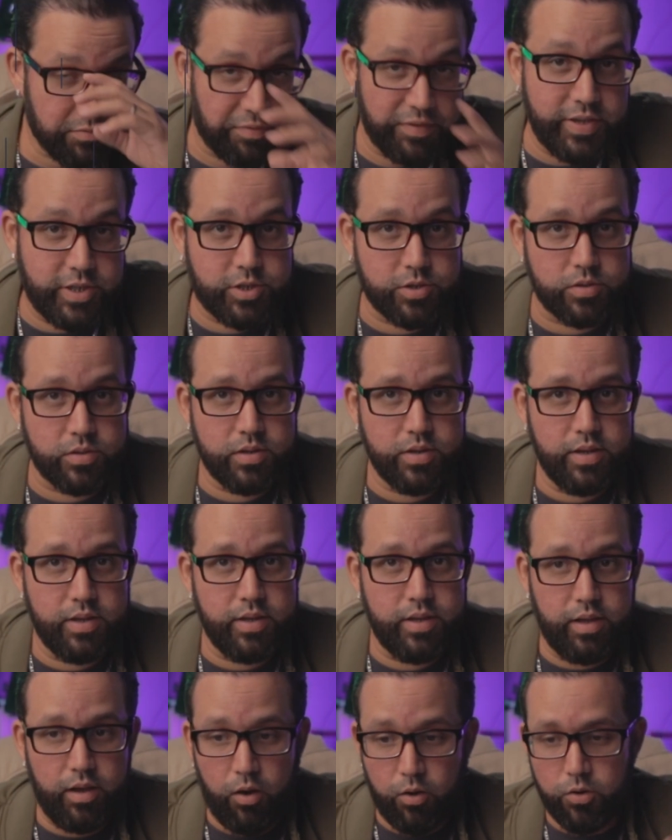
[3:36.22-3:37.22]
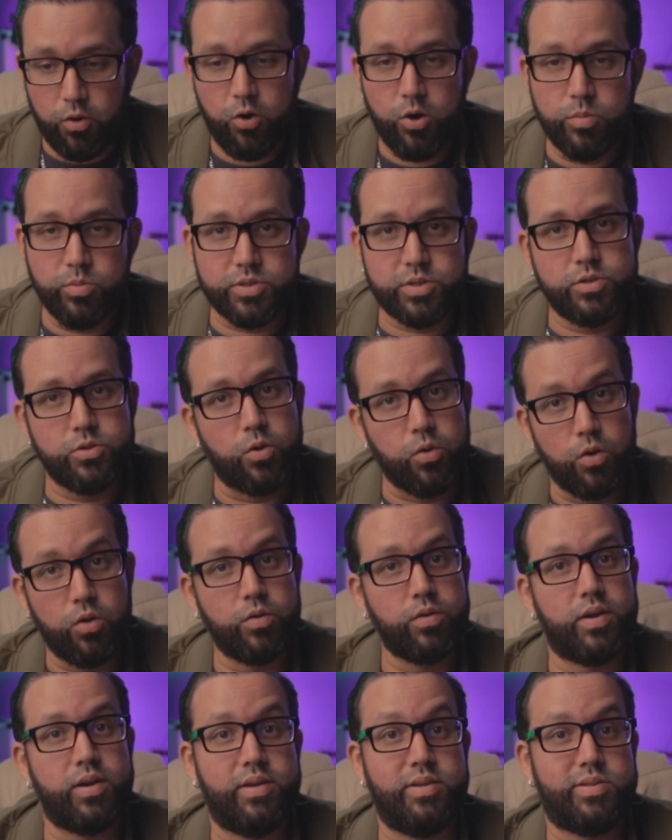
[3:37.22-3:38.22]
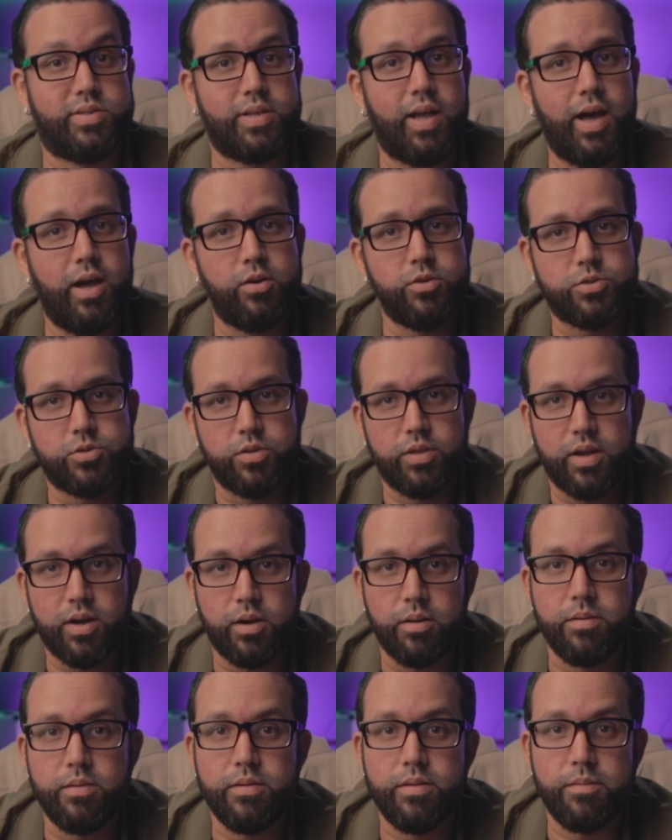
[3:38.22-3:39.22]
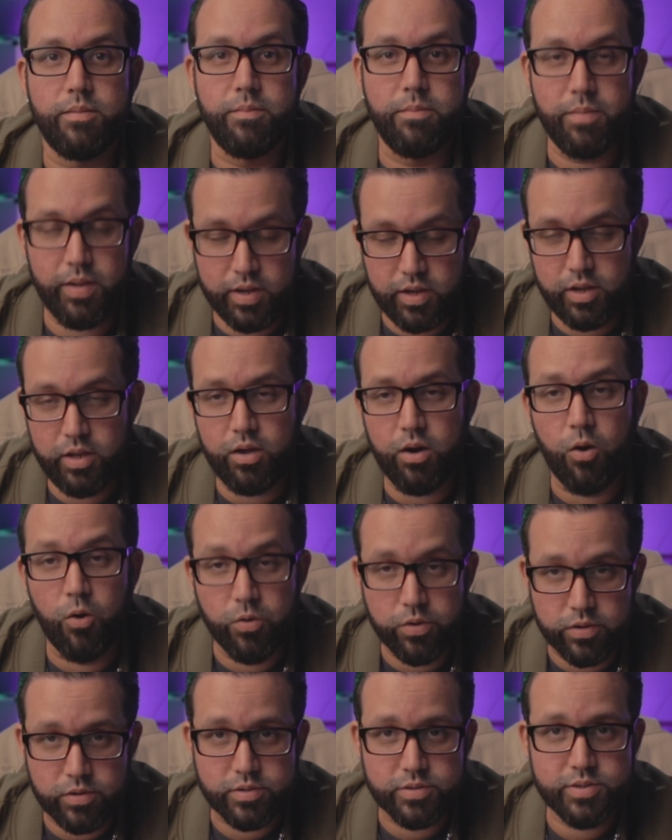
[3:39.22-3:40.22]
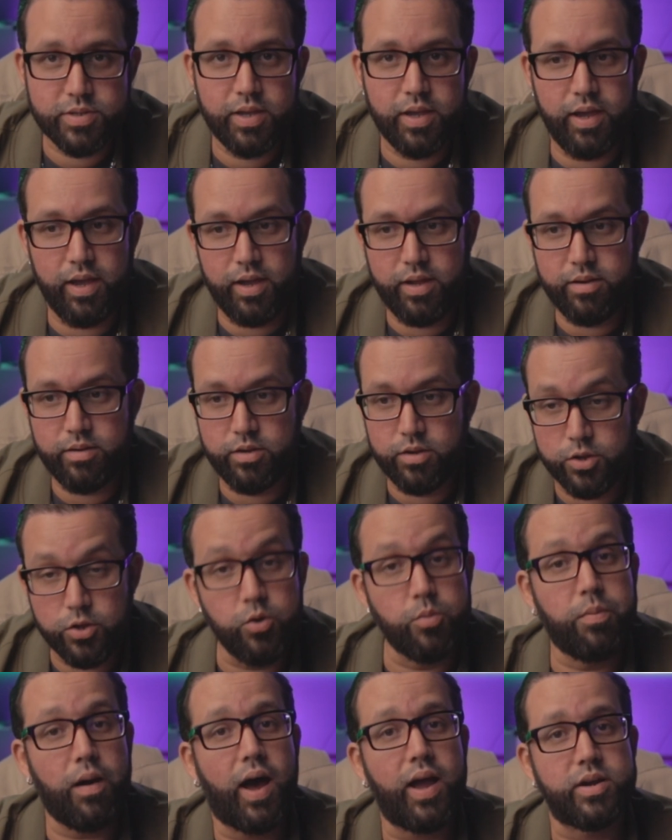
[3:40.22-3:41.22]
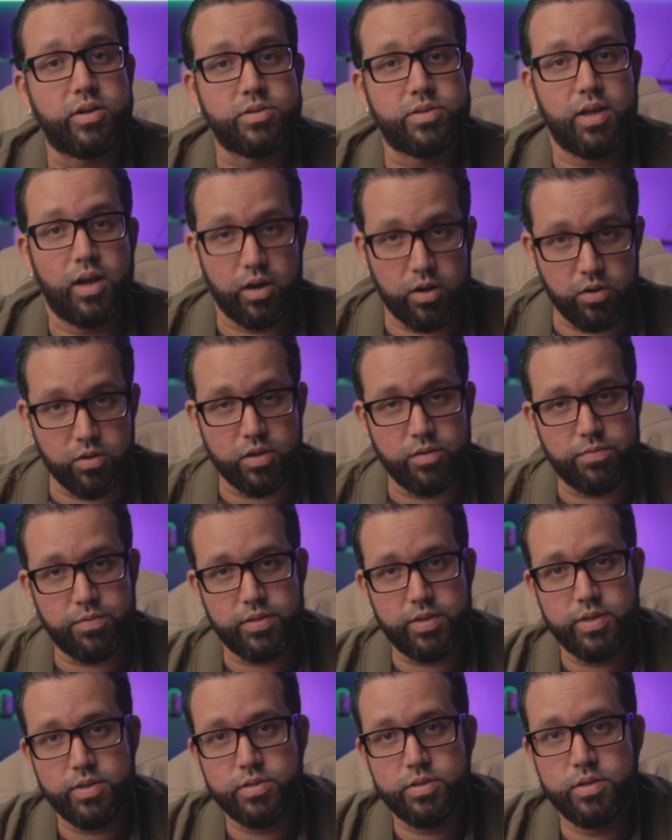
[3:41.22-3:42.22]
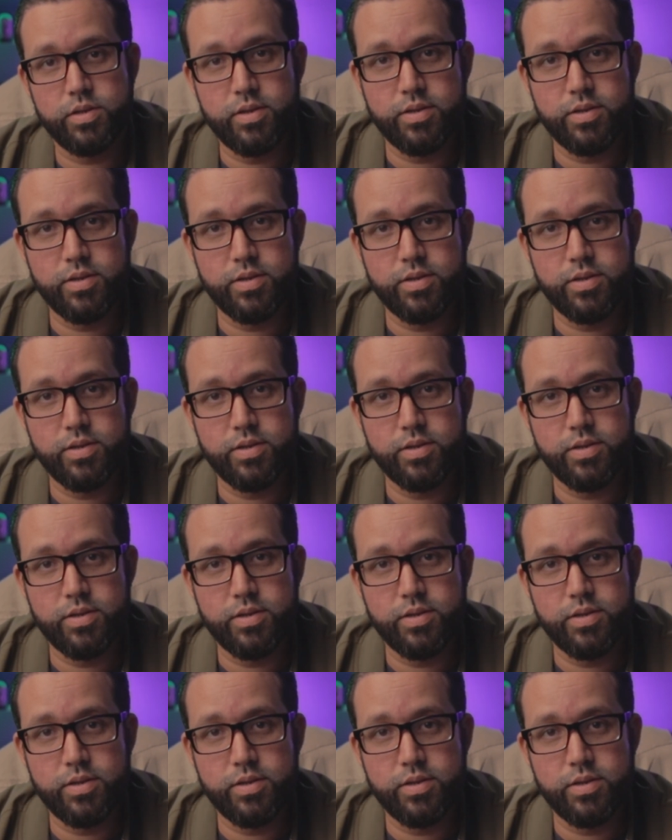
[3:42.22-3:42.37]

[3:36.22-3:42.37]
feature on homes is no longer in style, so there are many owners and new buyers that are looking for this.